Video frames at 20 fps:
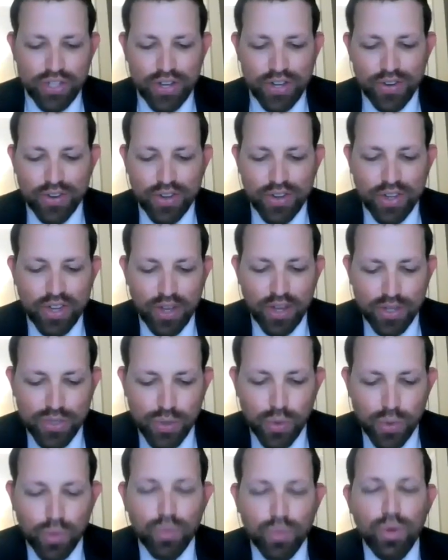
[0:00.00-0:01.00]
there
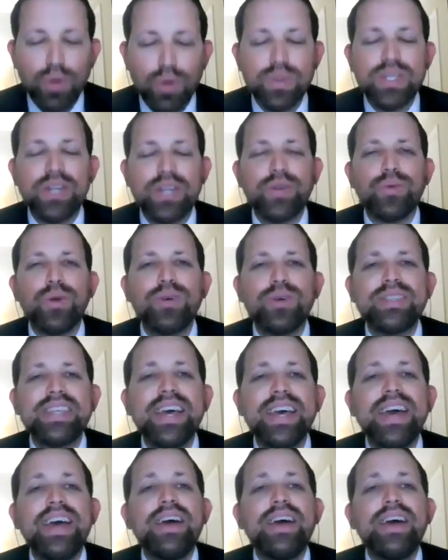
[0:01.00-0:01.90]
also grows and grows.